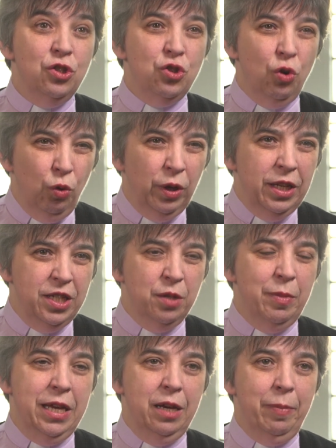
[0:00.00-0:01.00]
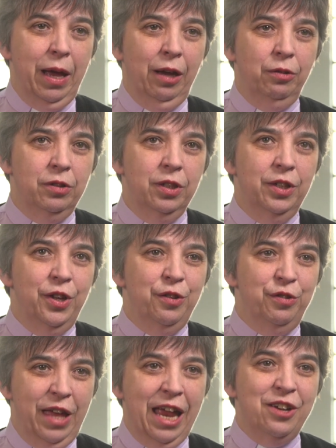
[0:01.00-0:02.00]
talking to me about
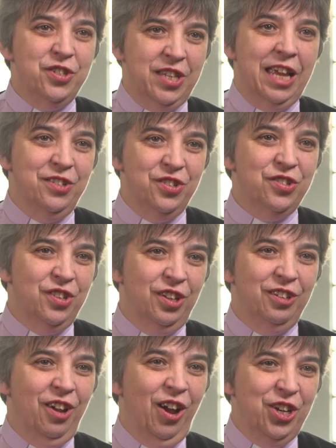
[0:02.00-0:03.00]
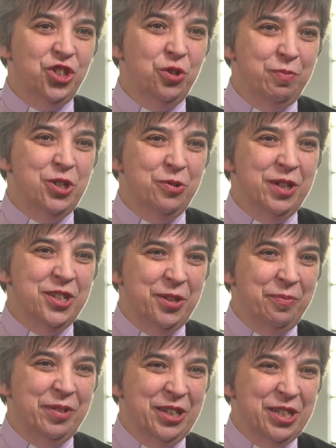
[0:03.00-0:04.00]
their sense that I should be doing
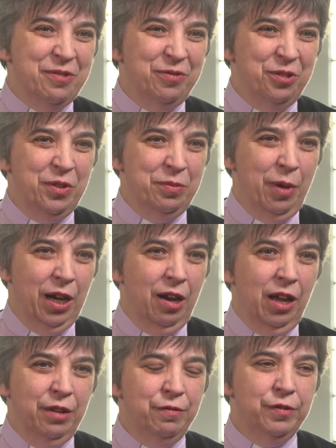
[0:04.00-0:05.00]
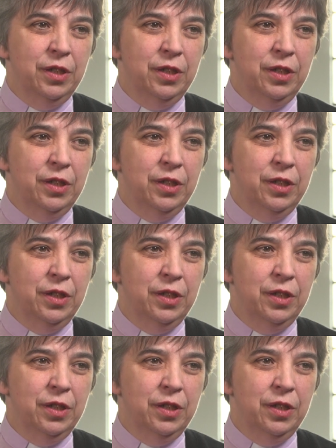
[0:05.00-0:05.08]
something different with my life.